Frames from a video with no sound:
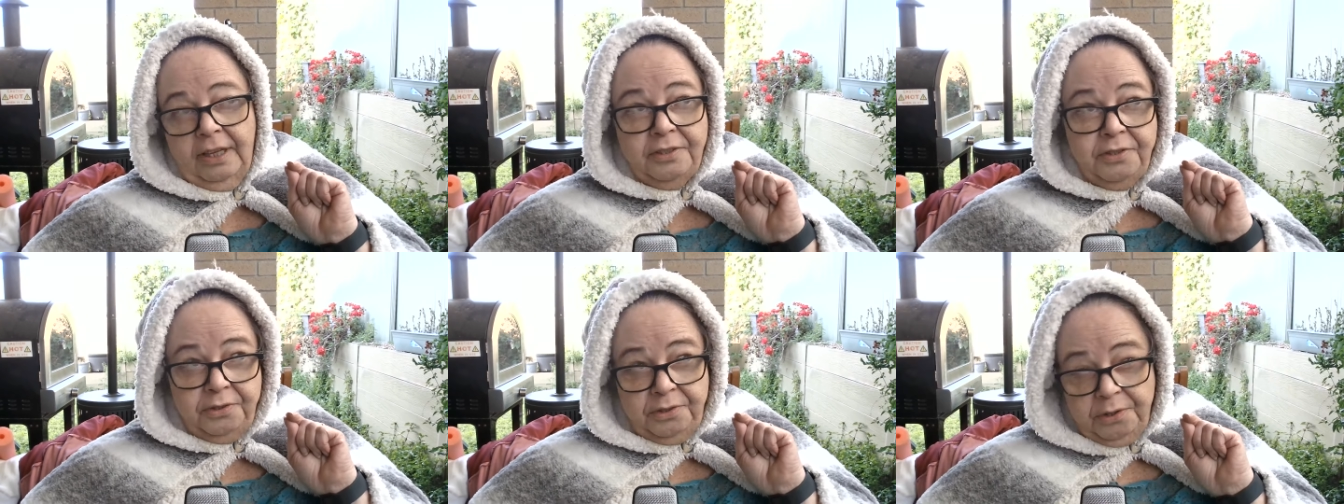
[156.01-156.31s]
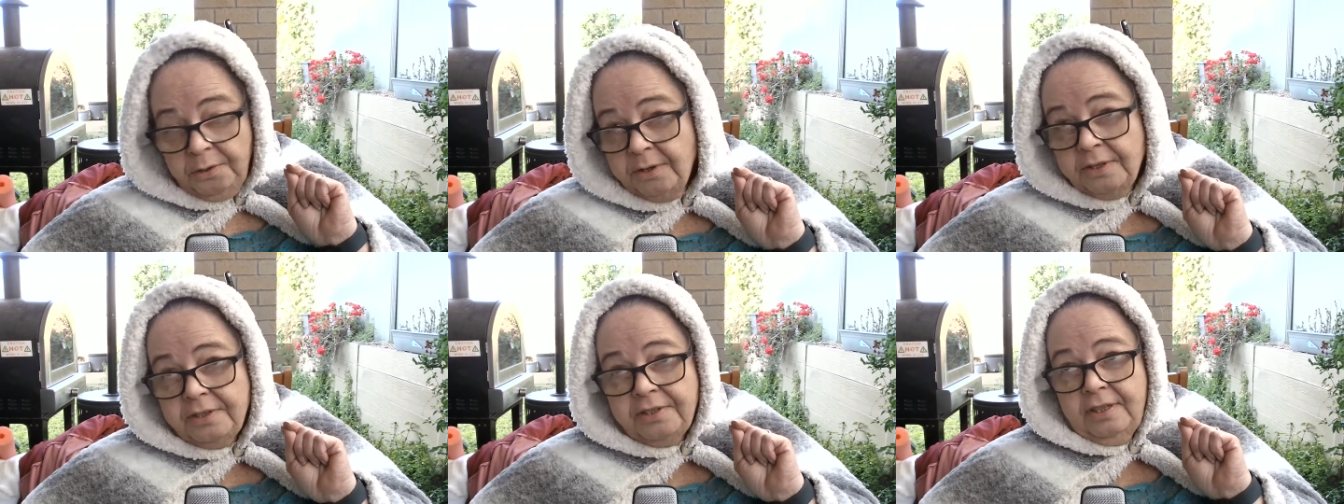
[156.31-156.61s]
as
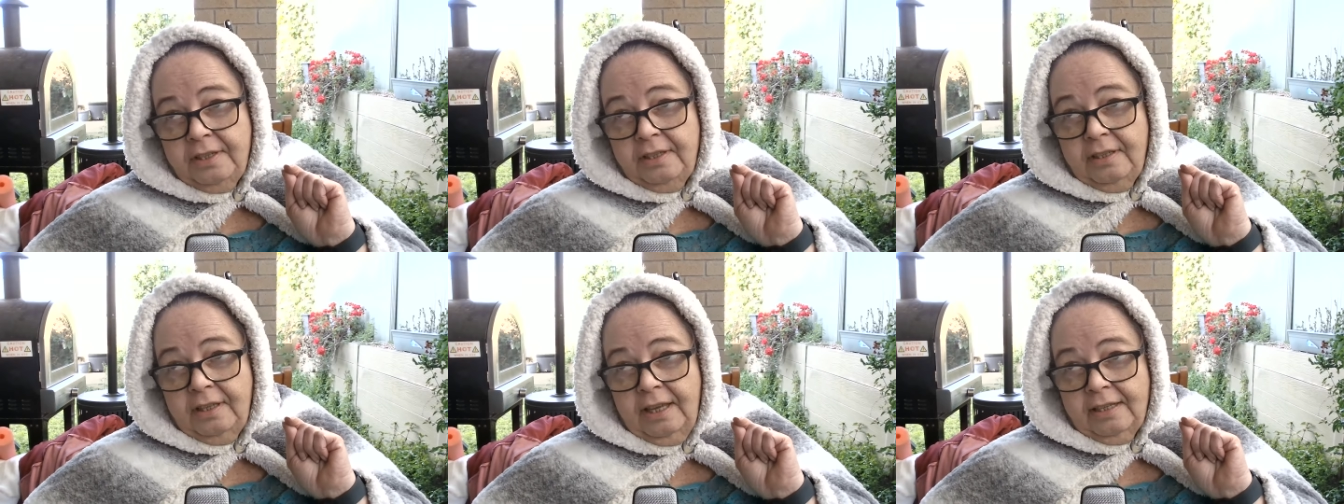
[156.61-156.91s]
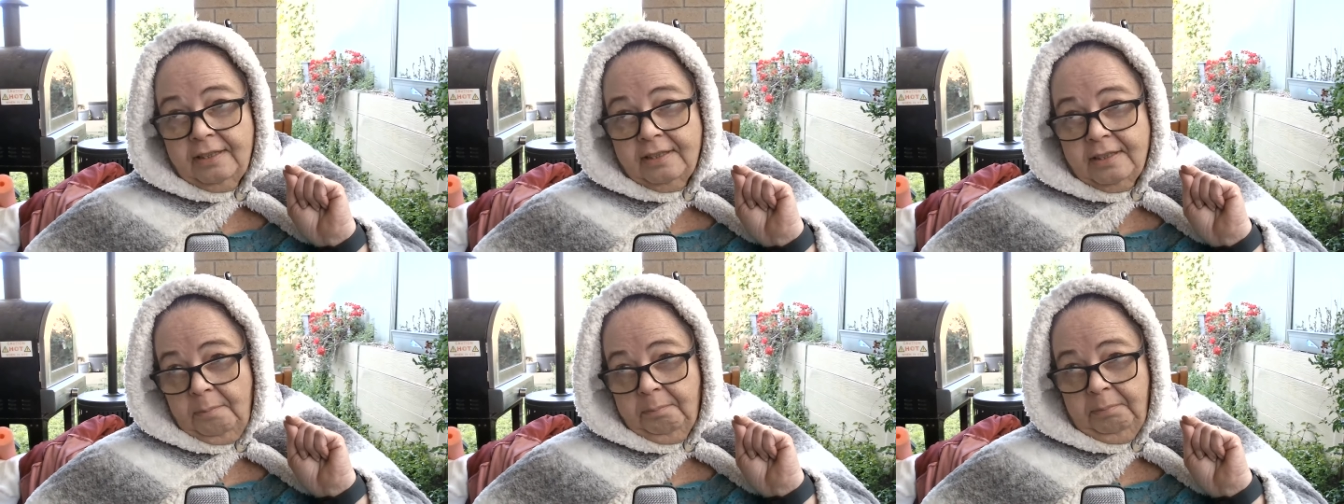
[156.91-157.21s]
soon as it
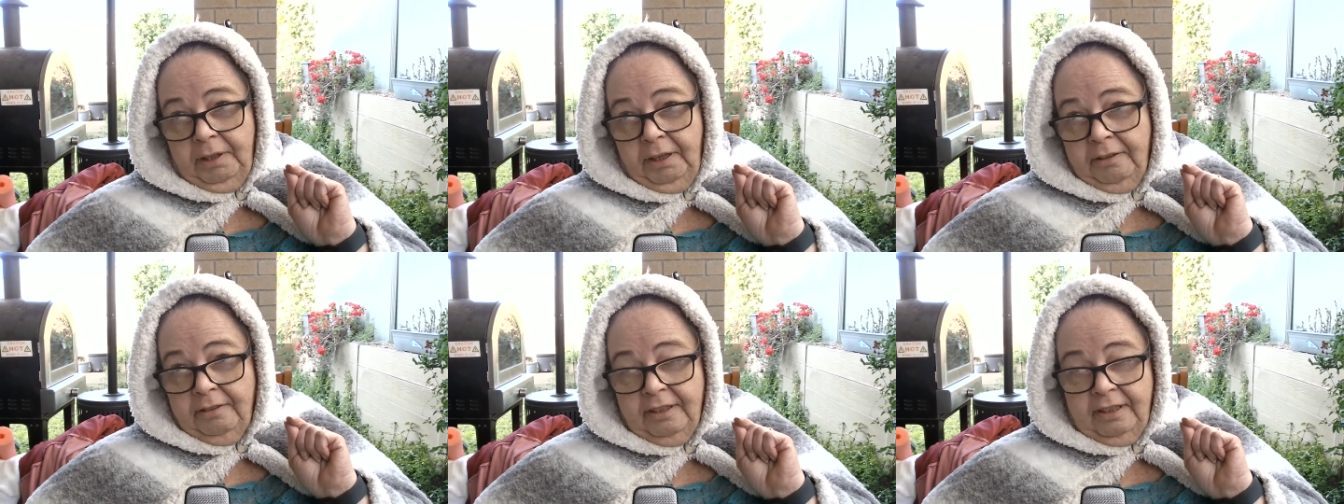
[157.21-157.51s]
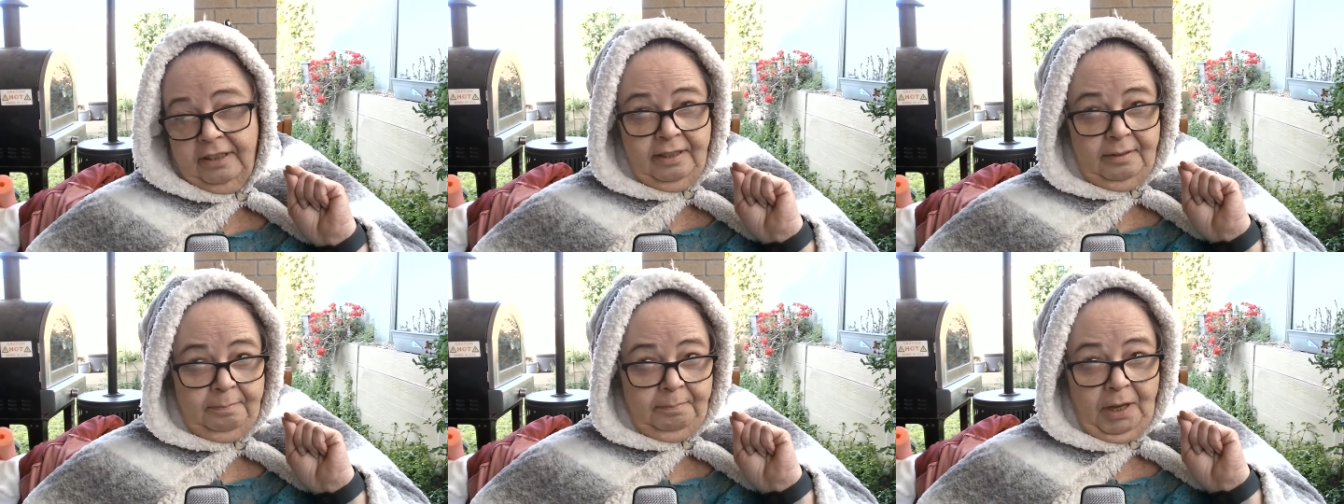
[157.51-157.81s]
gets
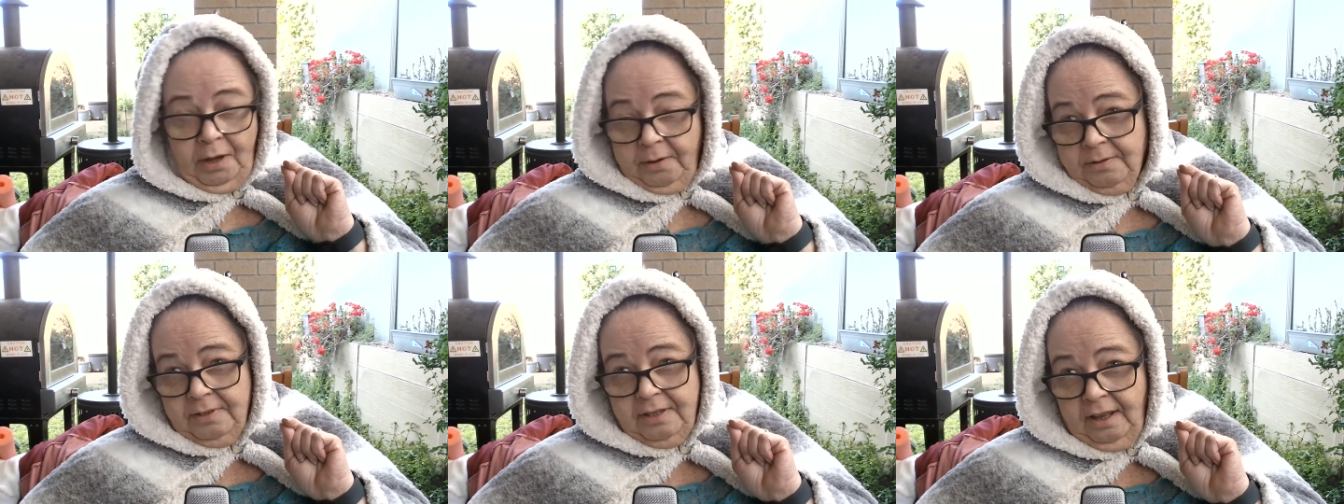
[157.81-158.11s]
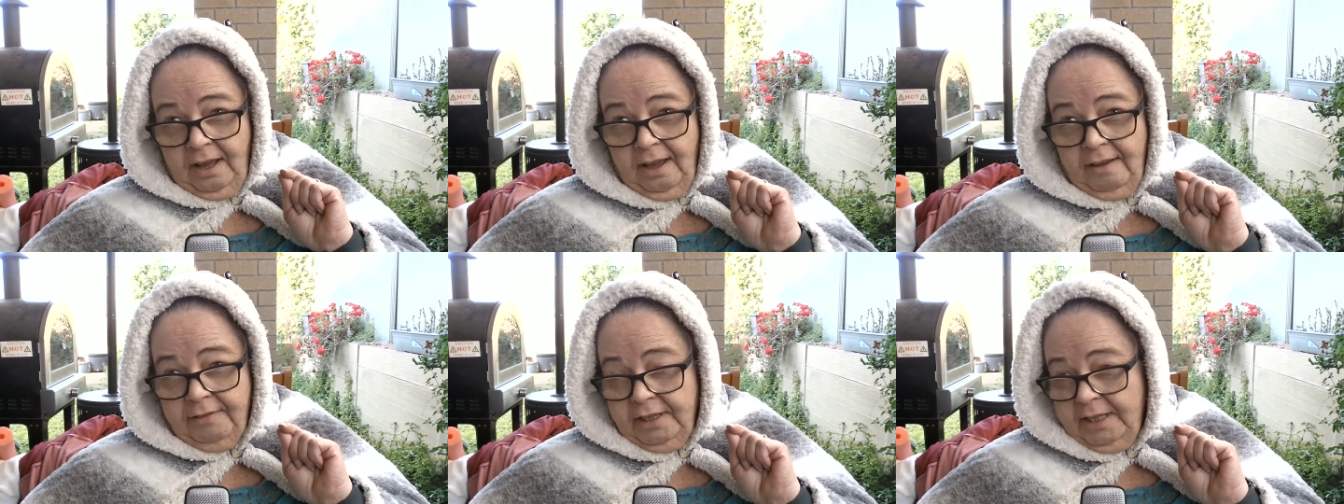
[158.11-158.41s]
uploaded and goes
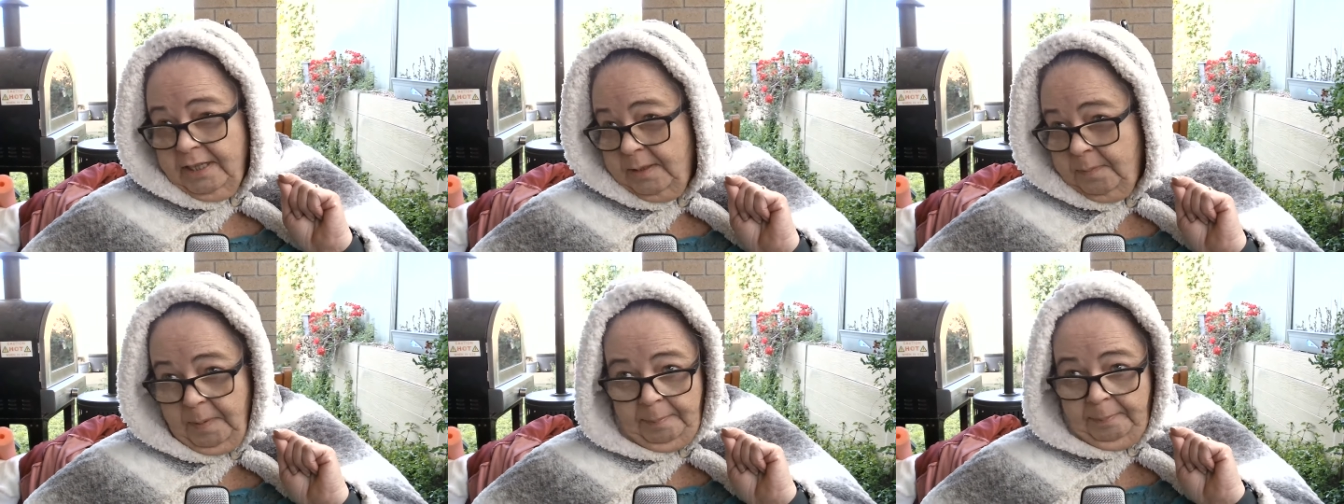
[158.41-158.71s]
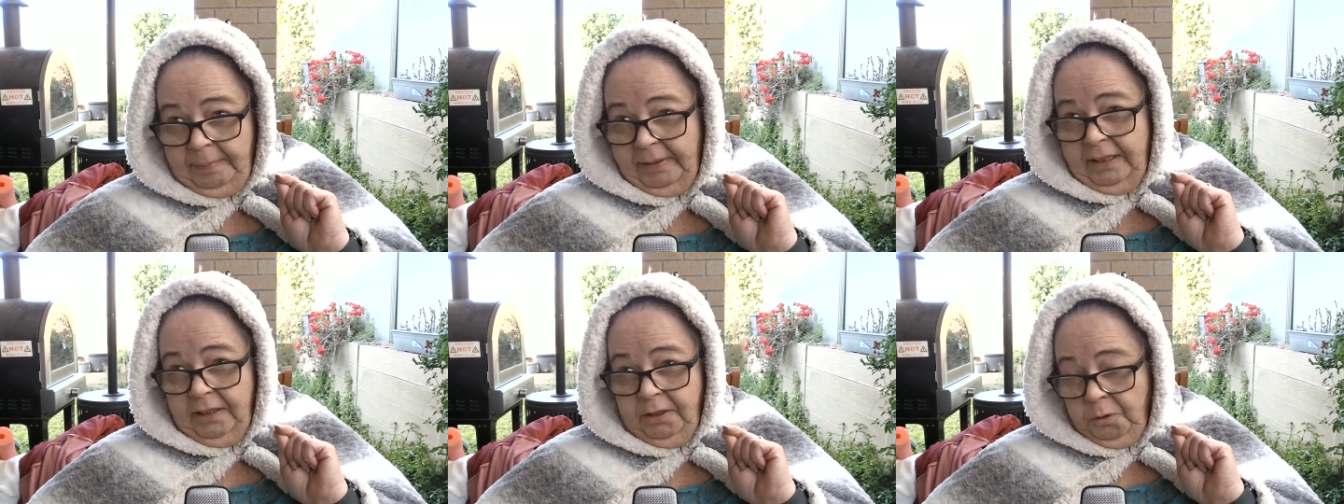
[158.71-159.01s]
live and it's
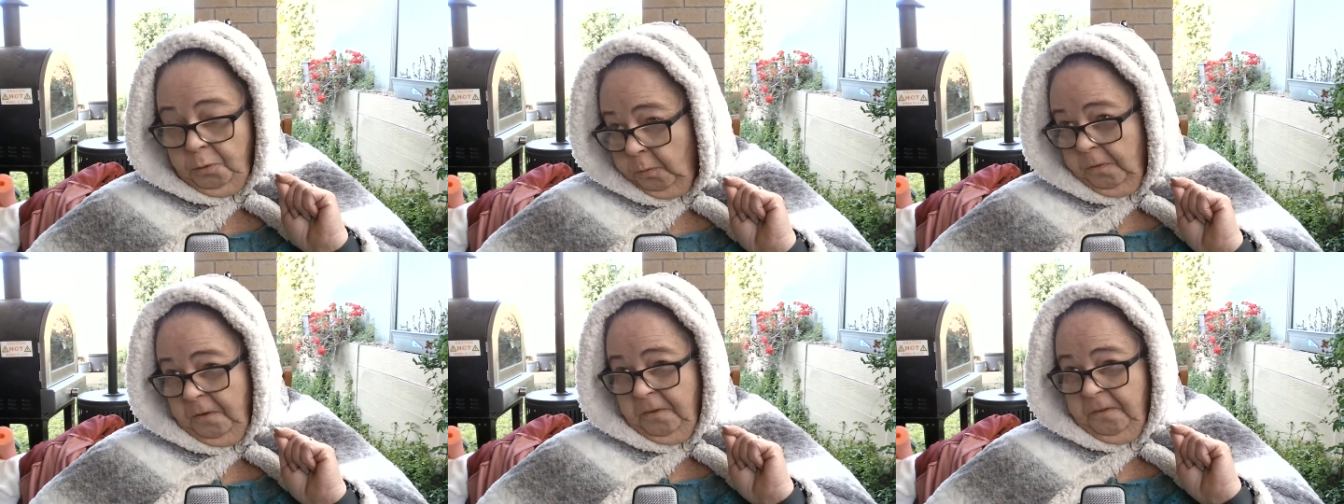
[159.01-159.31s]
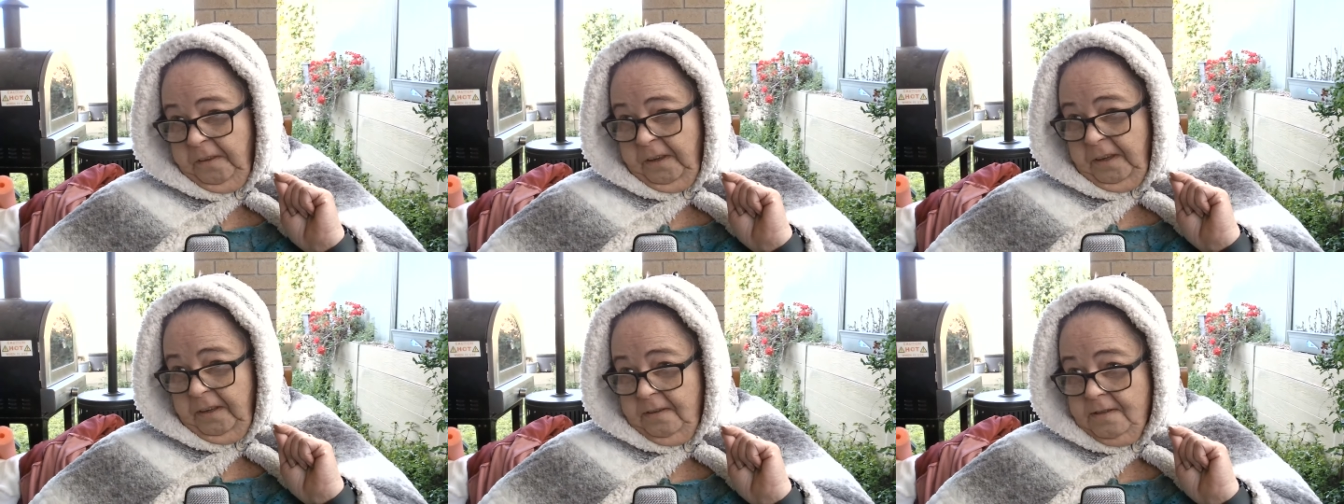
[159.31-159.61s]
public and all the
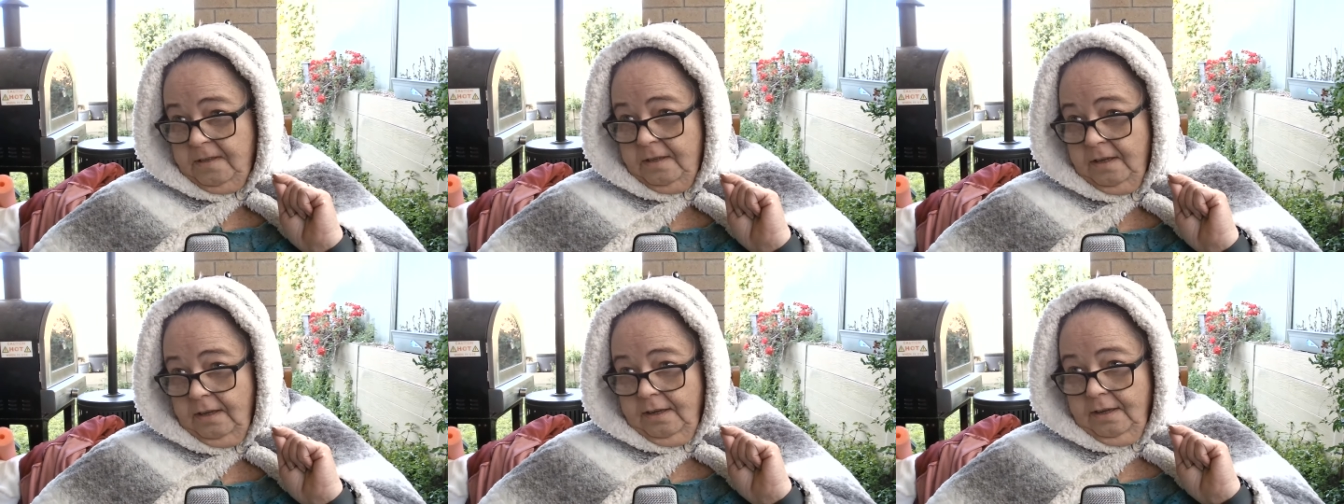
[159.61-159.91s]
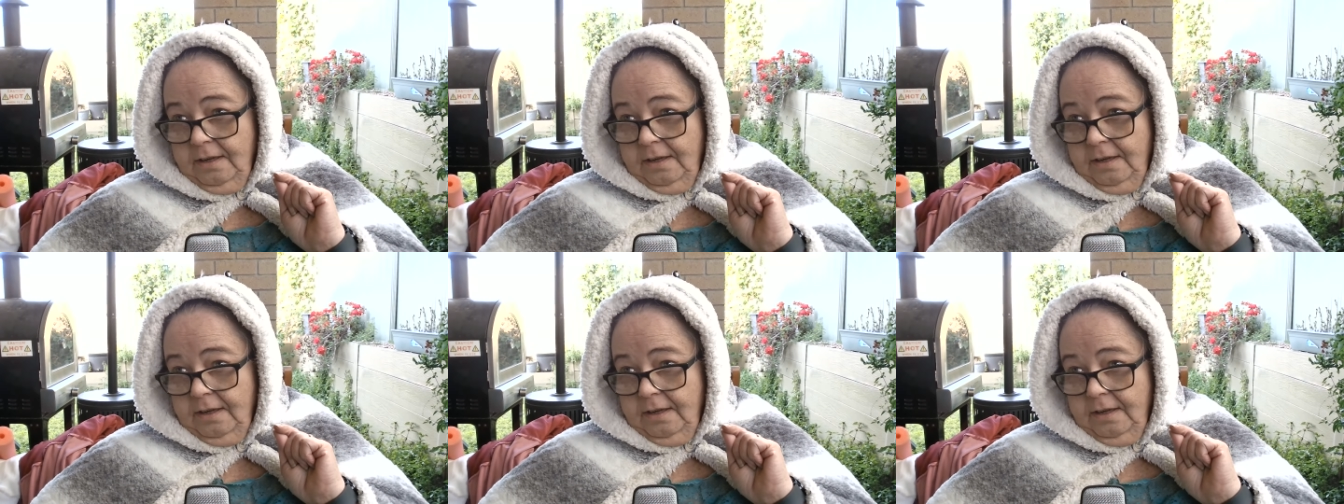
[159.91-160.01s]
things.